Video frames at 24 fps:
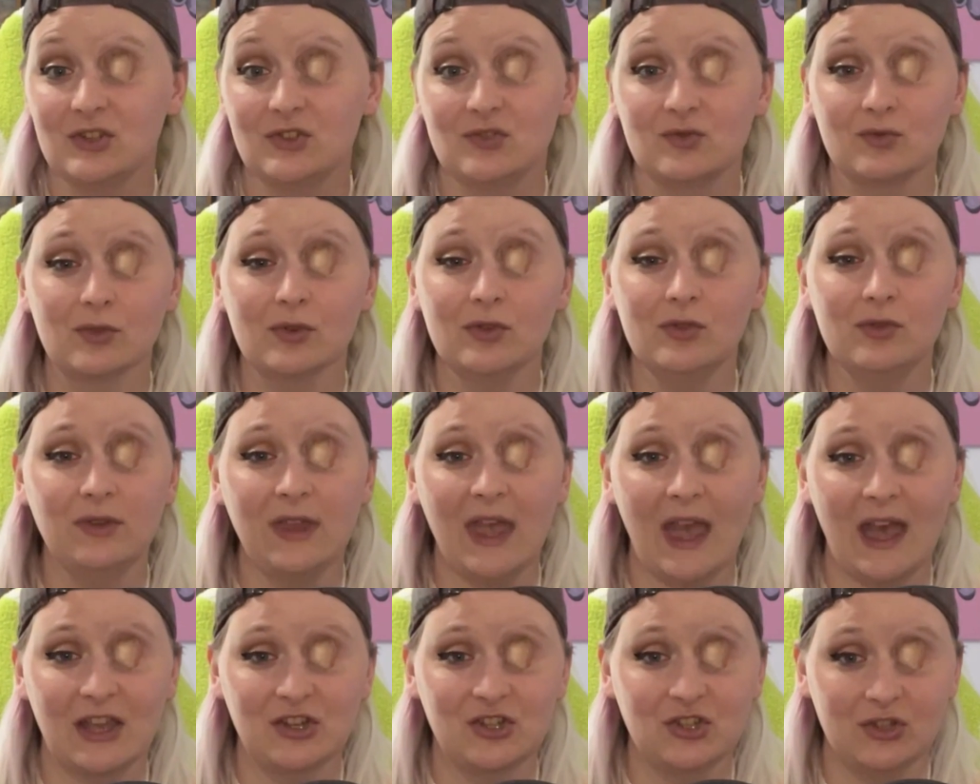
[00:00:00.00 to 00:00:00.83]
Drewe
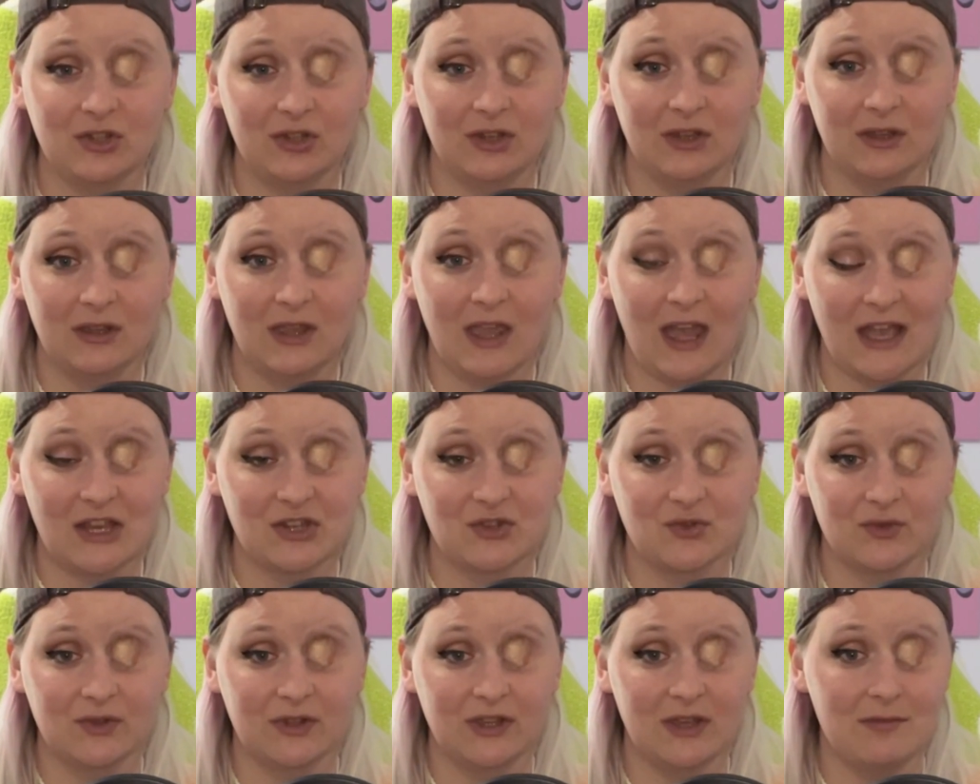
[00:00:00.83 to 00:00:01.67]

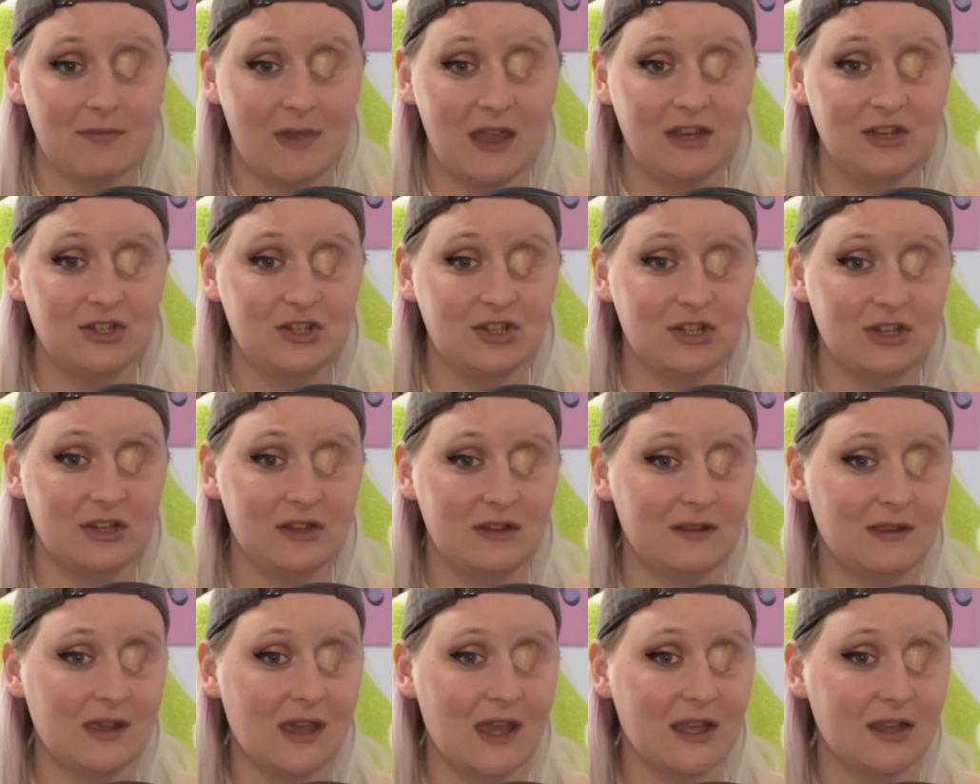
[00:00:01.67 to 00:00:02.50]
casually
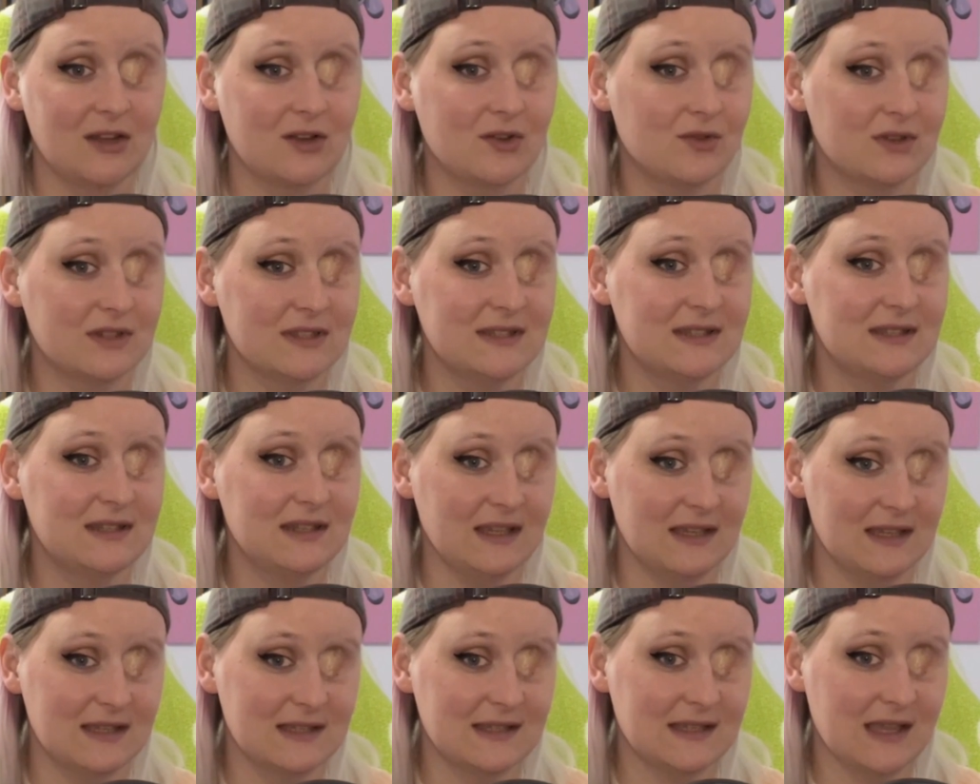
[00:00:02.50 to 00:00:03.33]
mentioned that
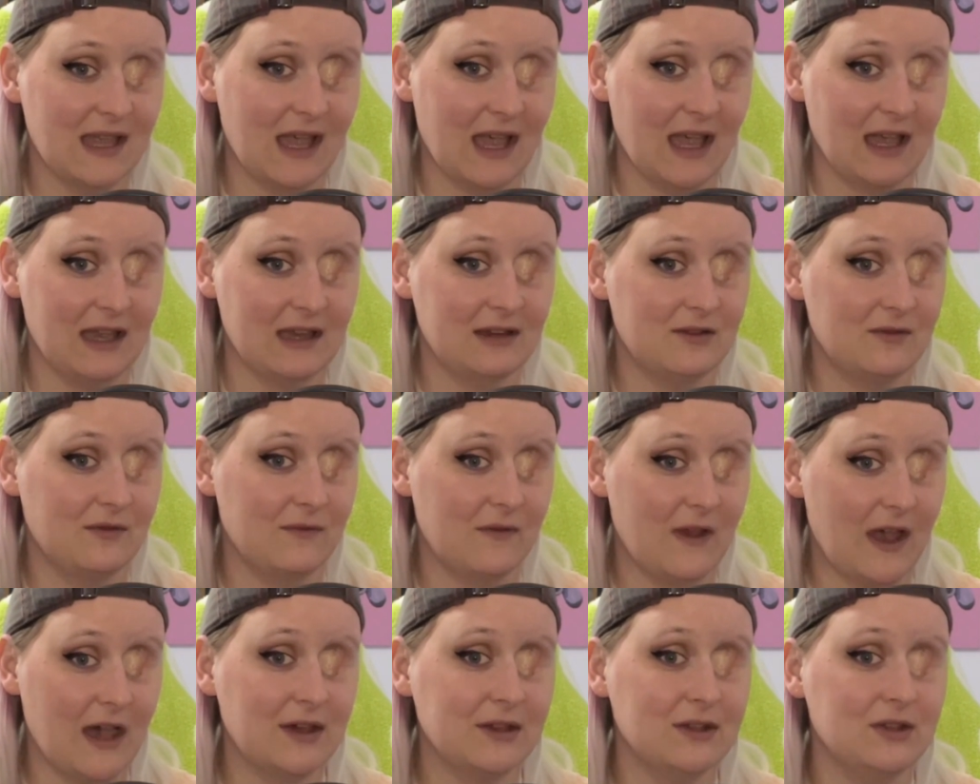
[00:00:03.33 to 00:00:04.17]
Christie's had
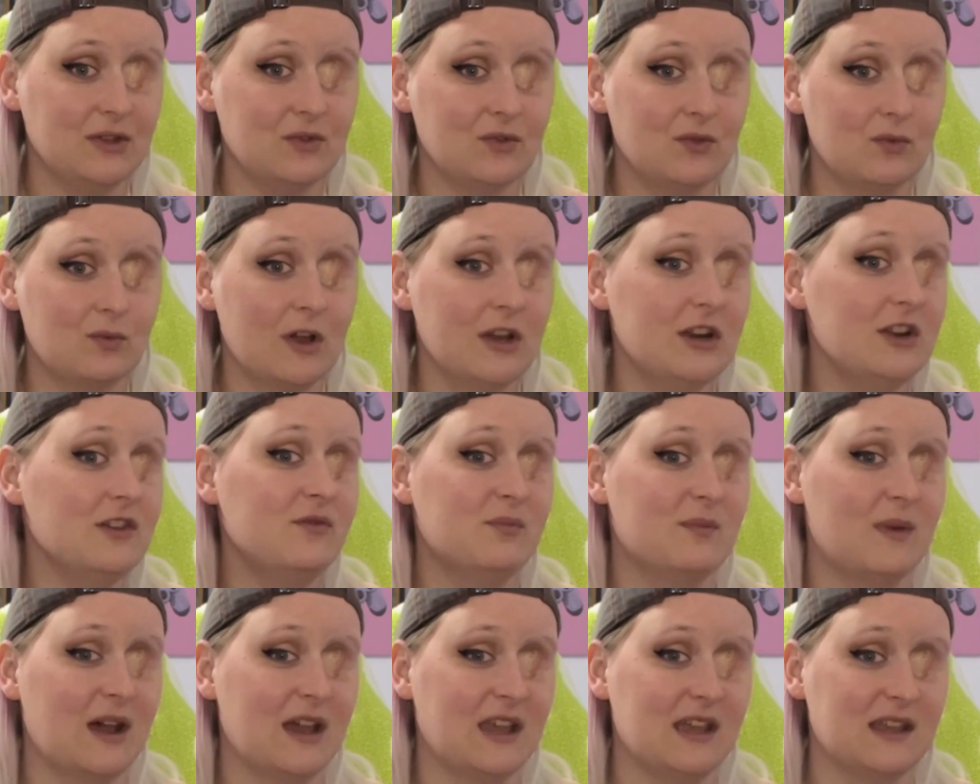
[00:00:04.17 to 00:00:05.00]
valued one of
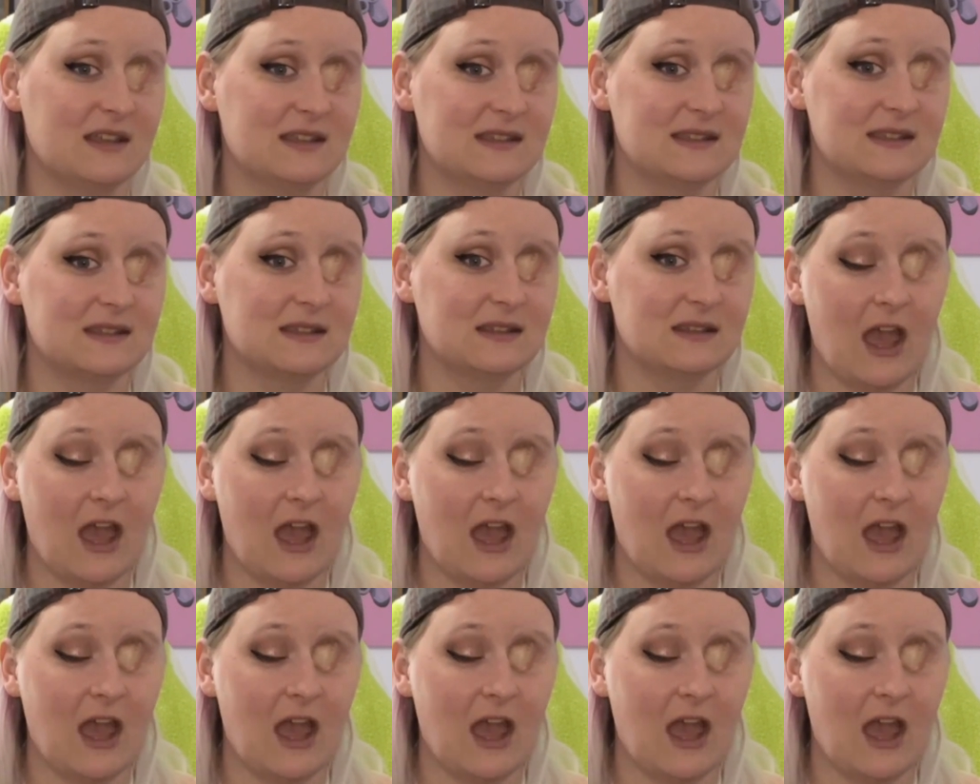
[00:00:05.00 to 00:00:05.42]
Myatt's,